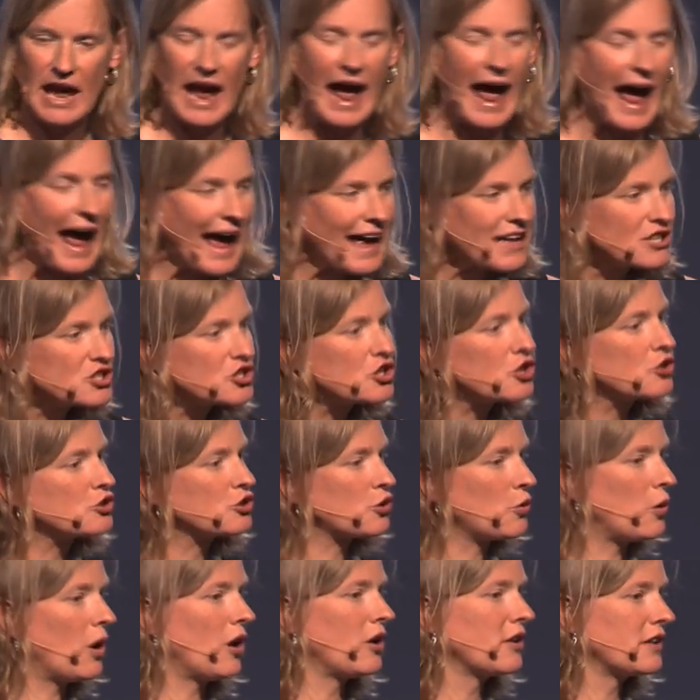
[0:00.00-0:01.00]
As those
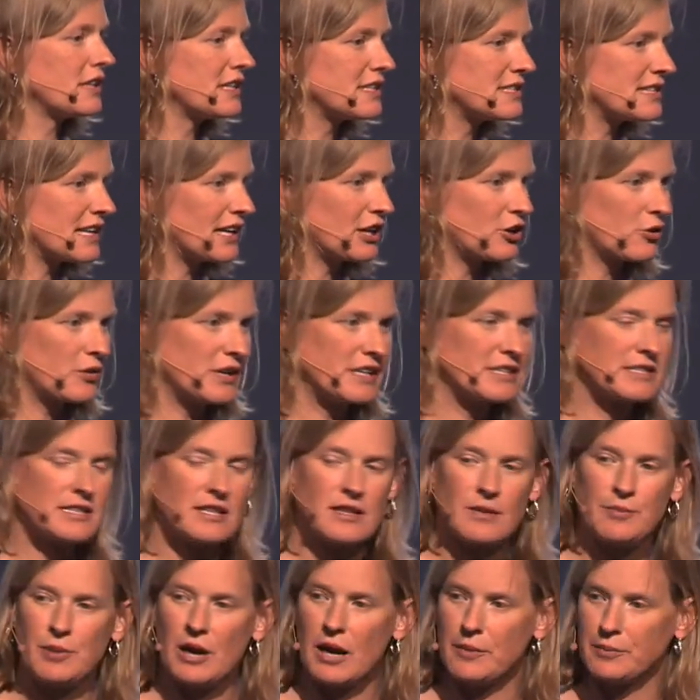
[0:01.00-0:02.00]
qualities increase in
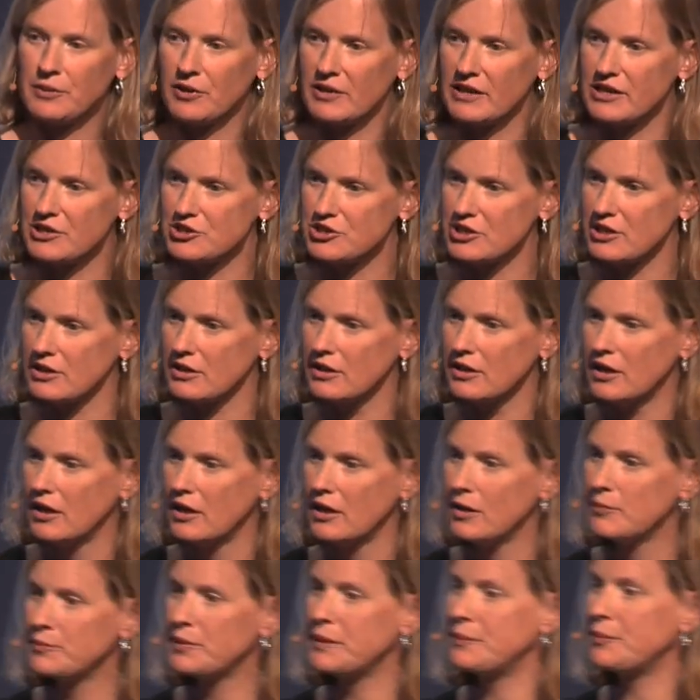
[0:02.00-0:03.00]
the population,
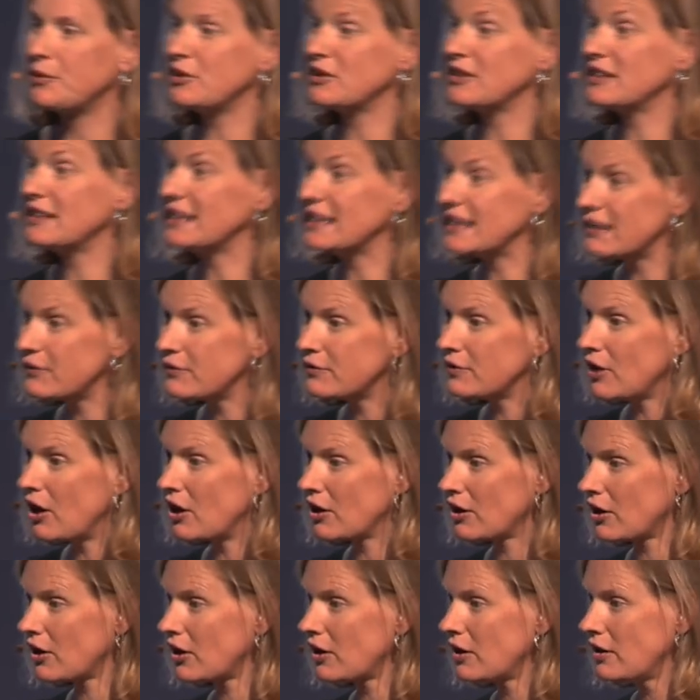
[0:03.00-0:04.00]
people live
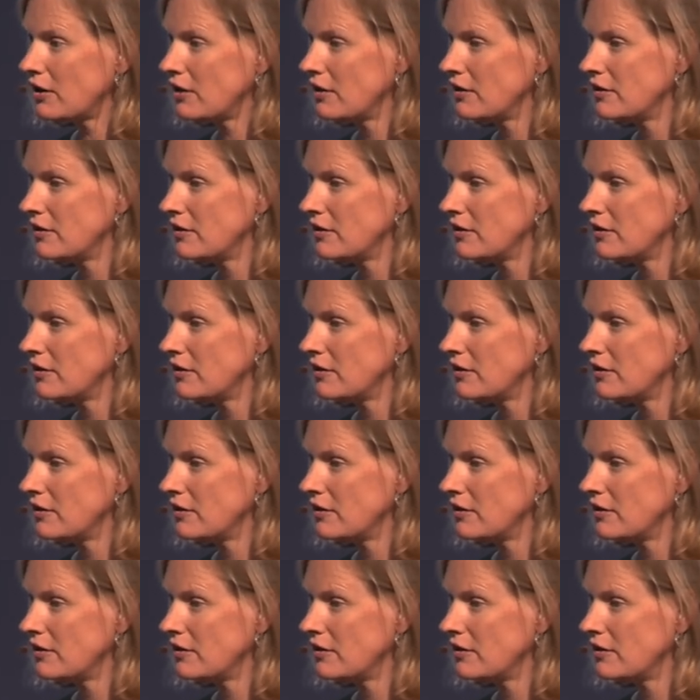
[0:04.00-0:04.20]
longer,